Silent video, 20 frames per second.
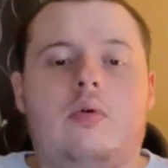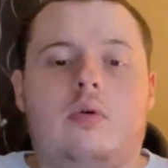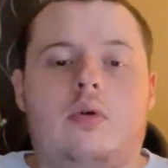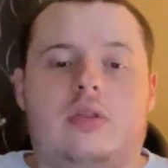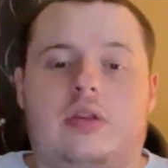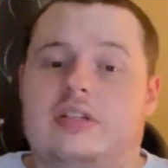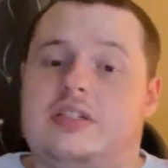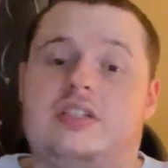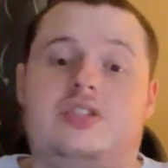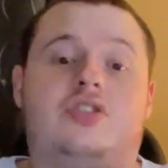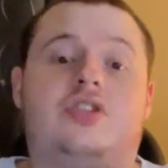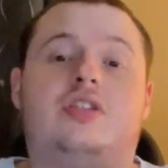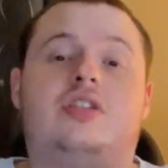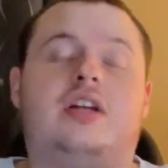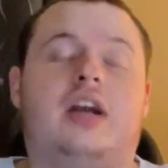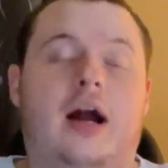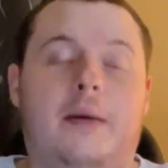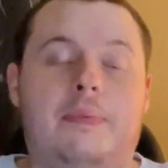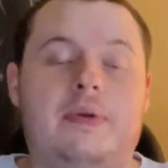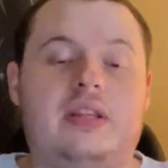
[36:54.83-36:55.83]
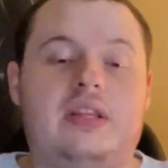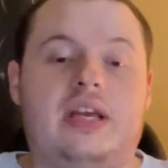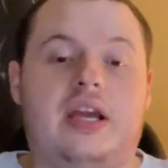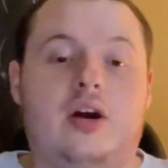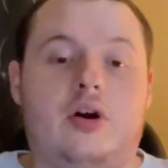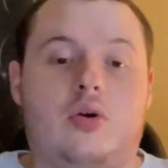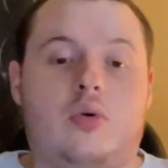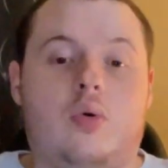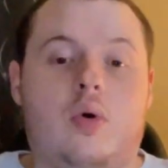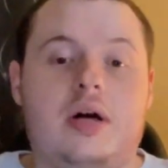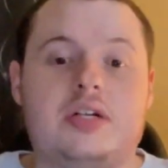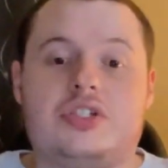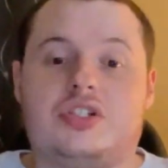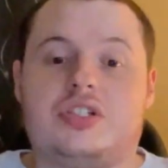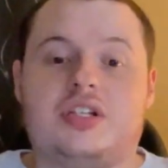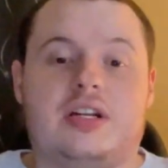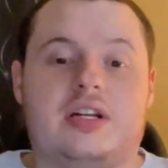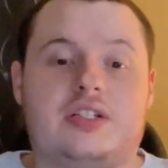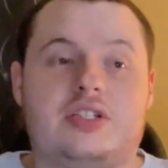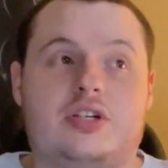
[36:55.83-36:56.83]
this is just an up in the air
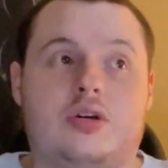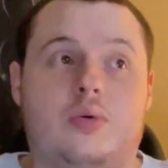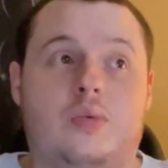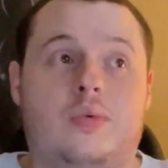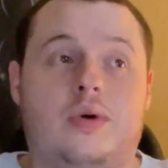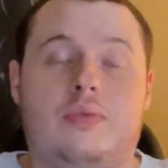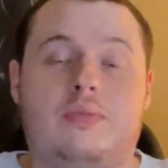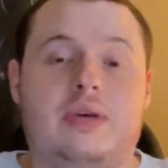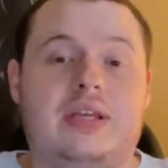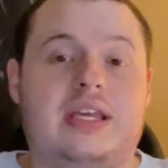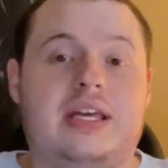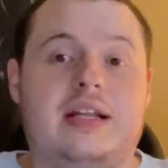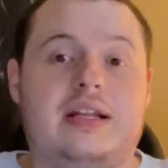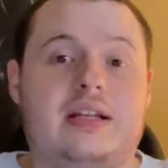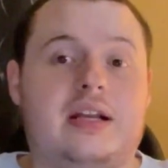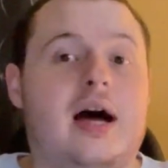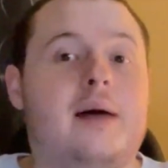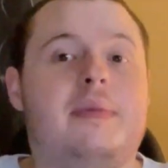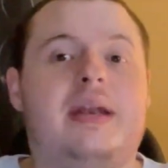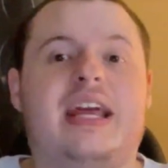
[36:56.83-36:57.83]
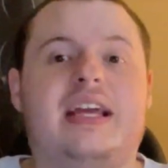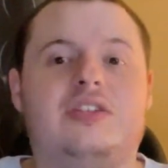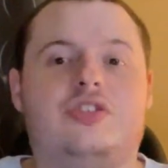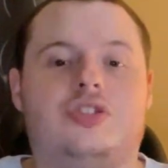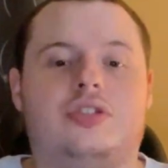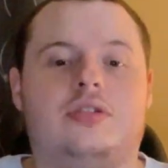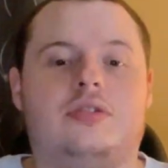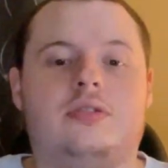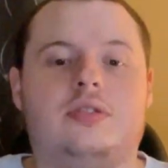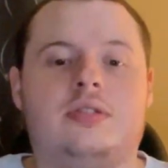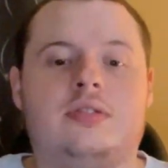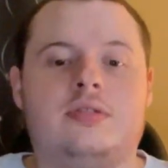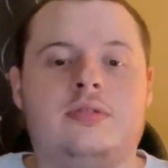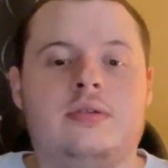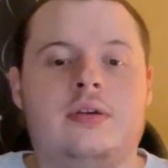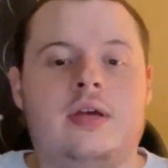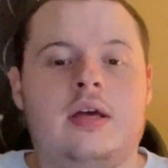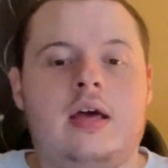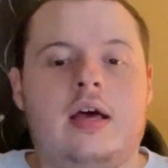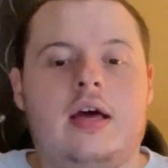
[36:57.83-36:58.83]
question until when we get nominations.
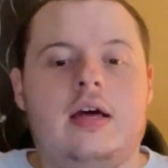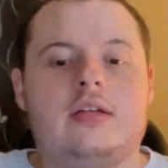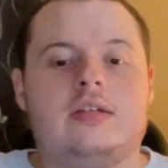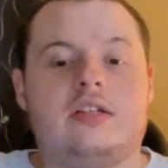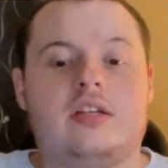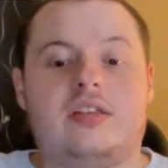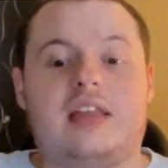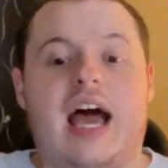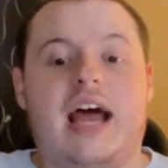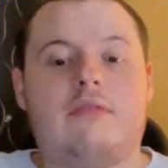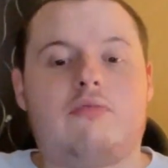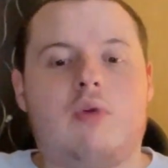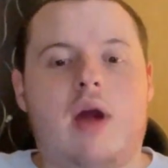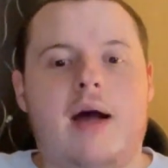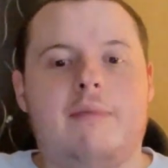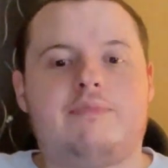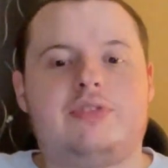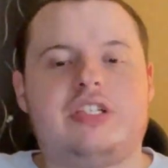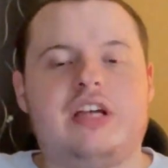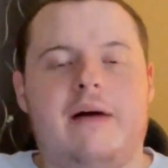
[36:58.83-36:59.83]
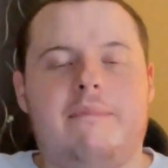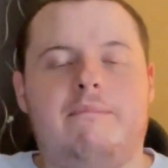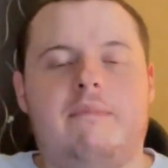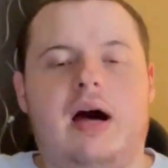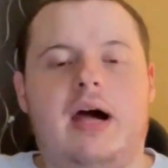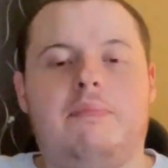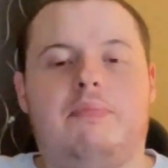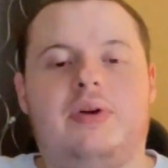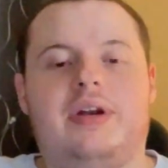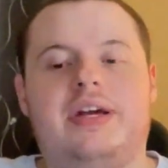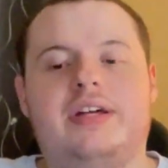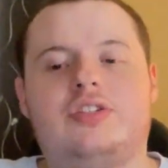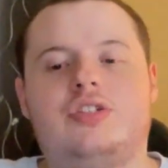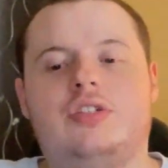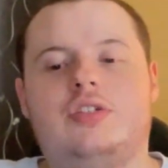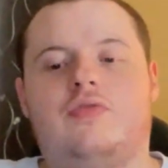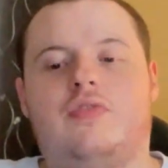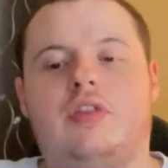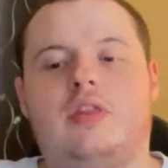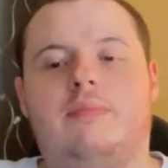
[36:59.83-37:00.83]
So that wraps up my
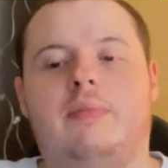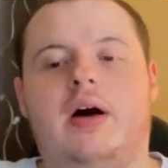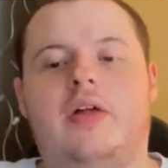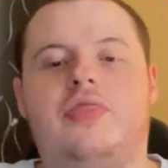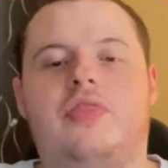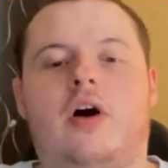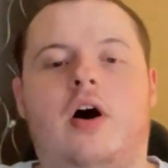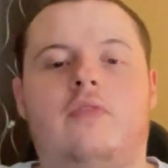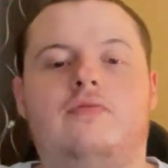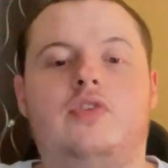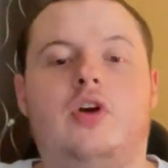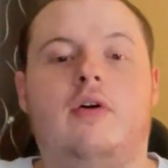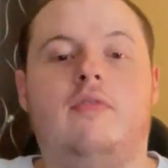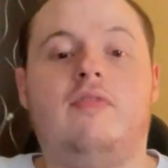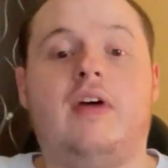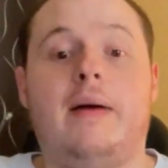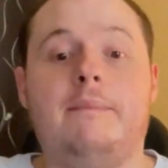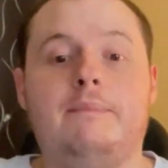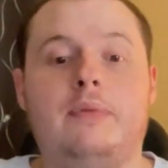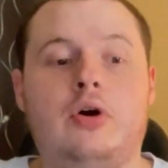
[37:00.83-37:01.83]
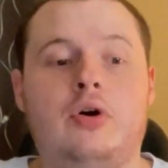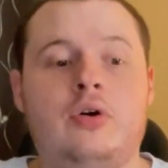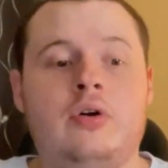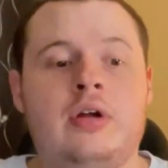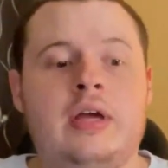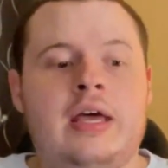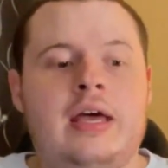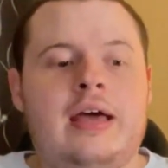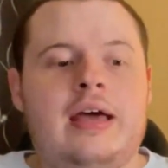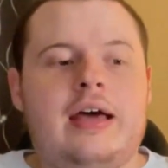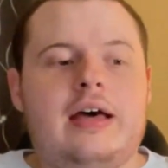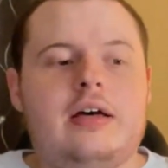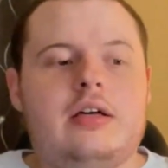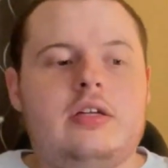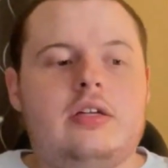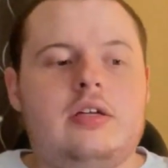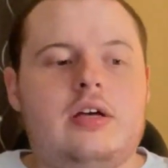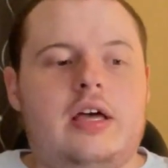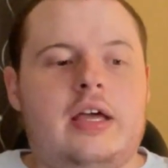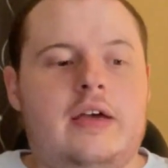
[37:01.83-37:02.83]
predictions for the month of November.
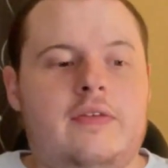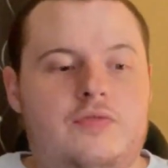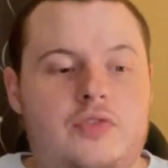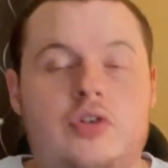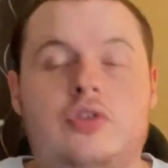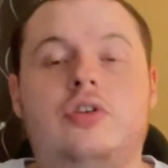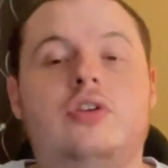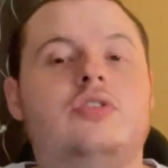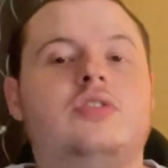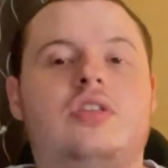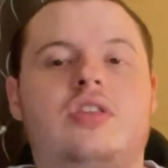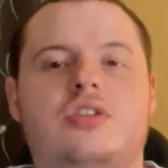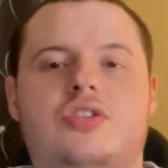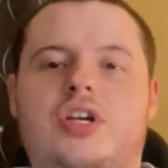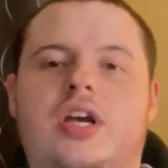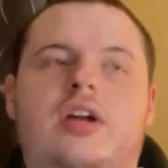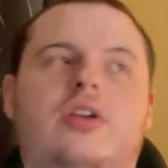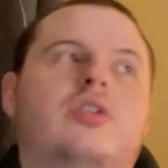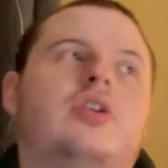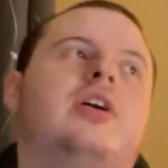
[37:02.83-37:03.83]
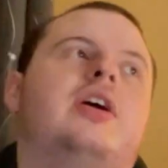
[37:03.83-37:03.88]
If you're new to the channel, you